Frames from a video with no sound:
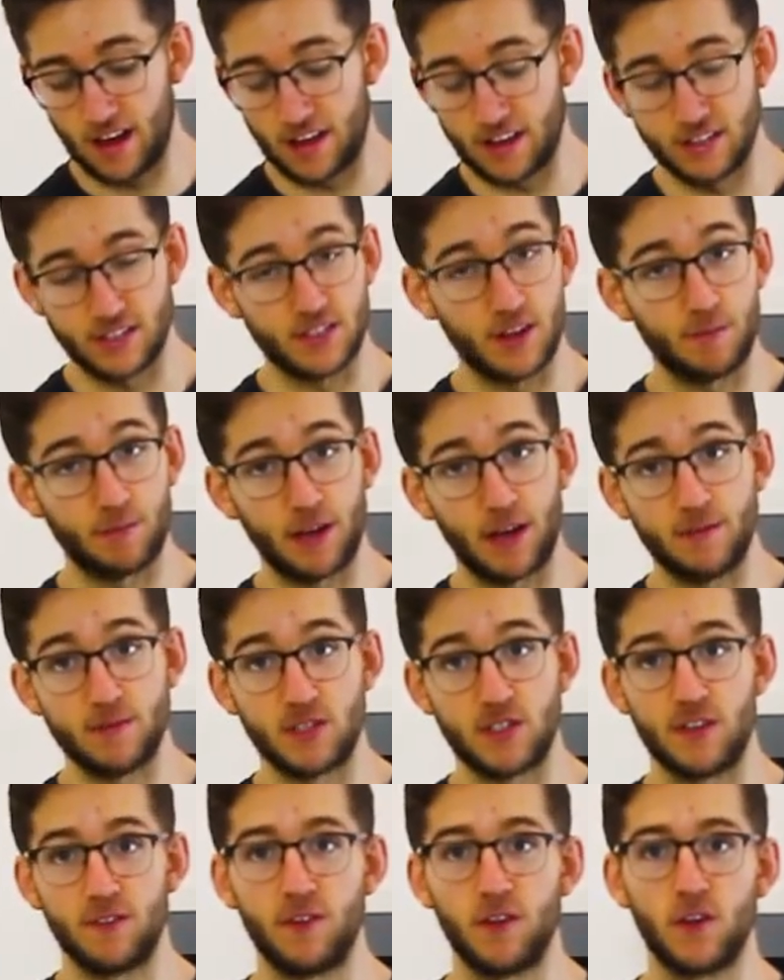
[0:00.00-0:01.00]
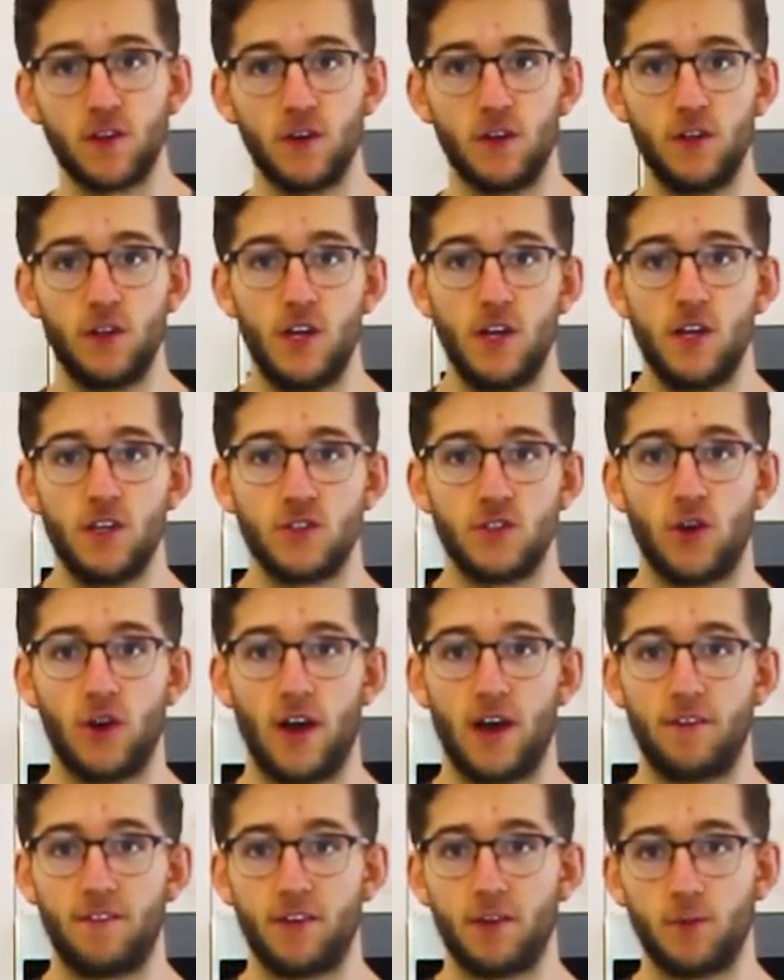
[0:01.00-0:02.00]
is sometimes difficult. So
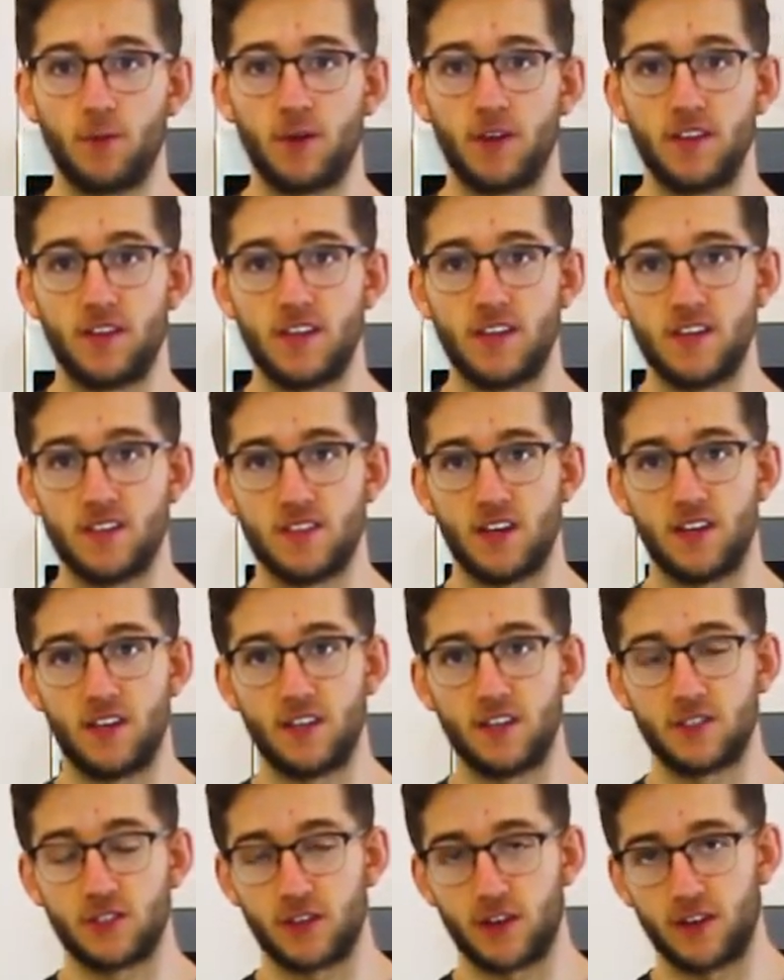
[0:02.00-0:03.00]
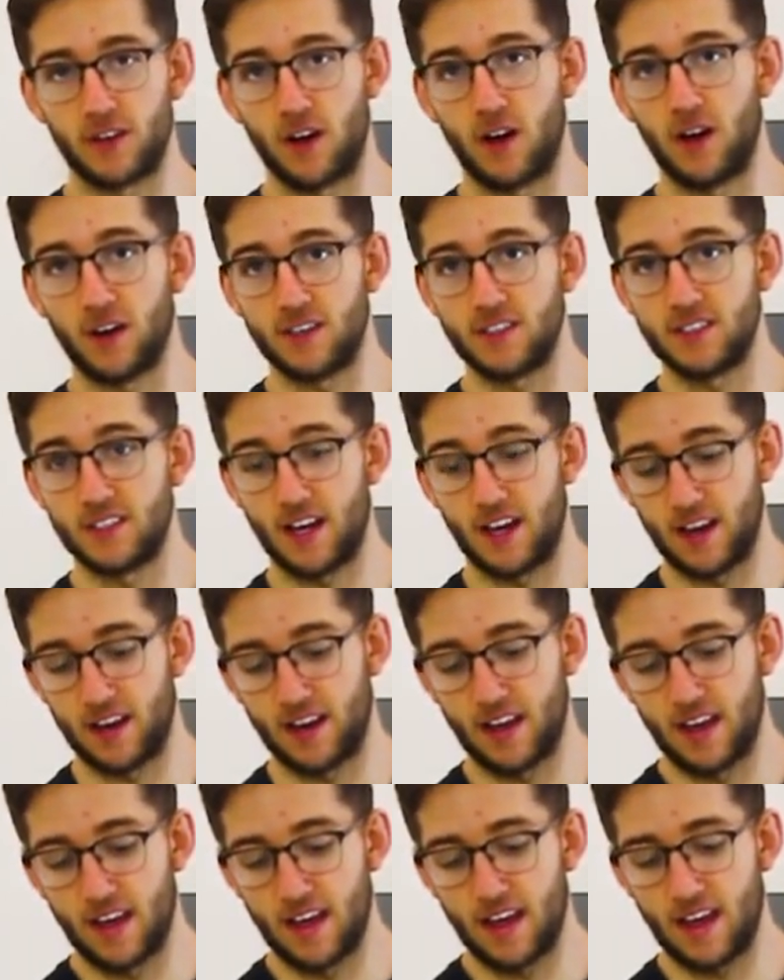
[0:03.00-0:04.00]
having one of these, a nitric
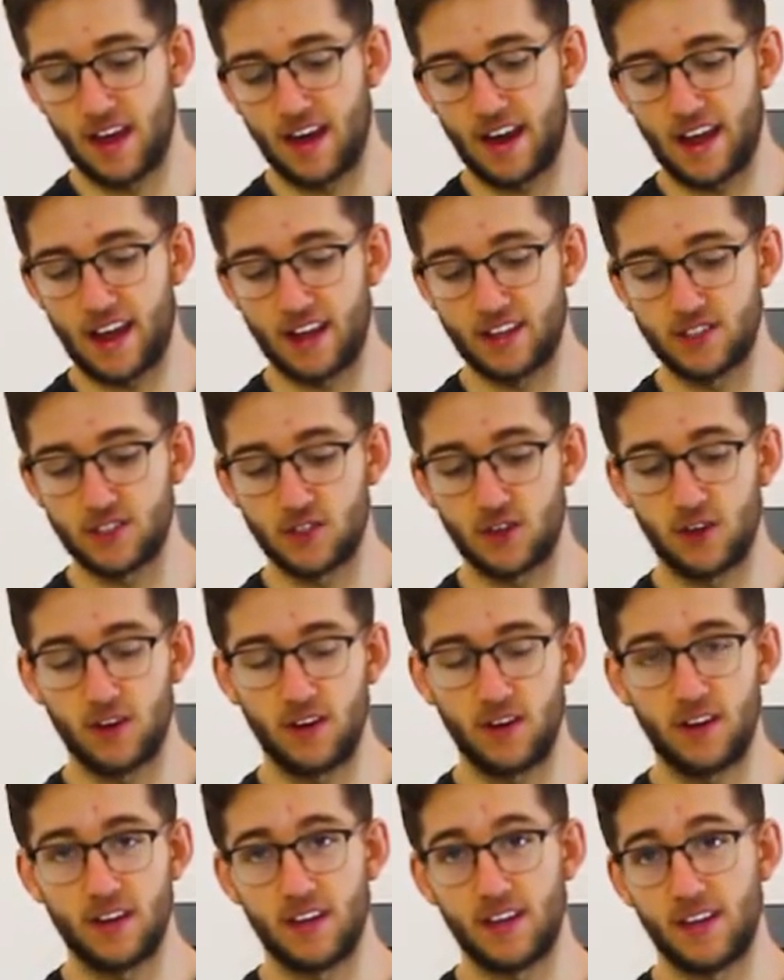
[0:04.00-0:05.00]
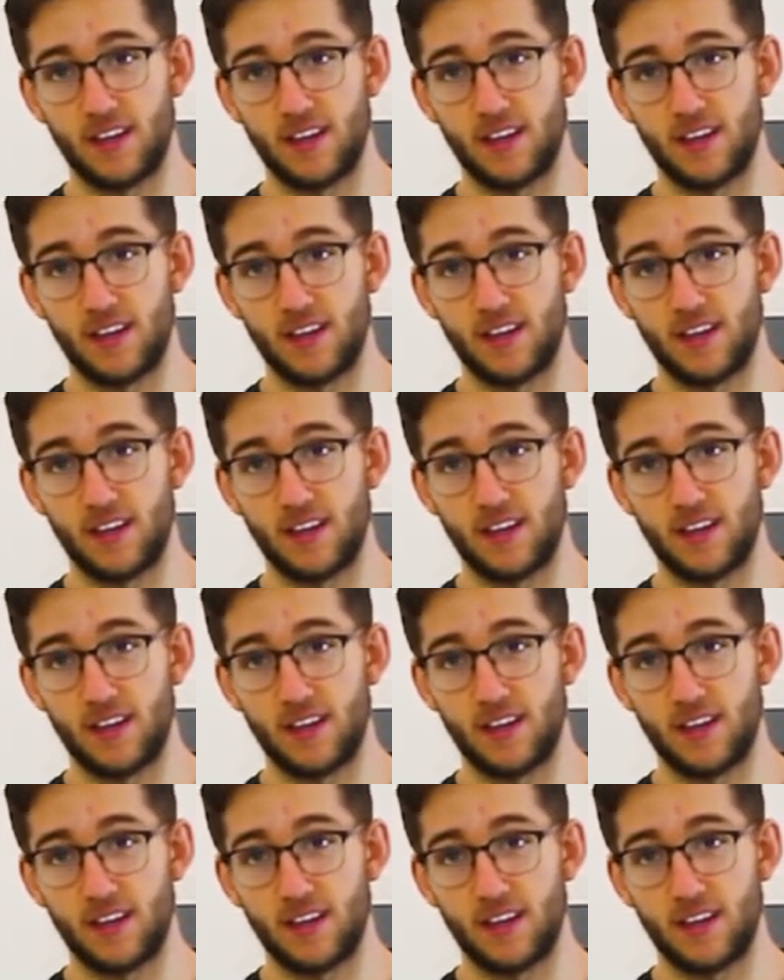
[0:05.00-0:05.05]
oxide enhancer,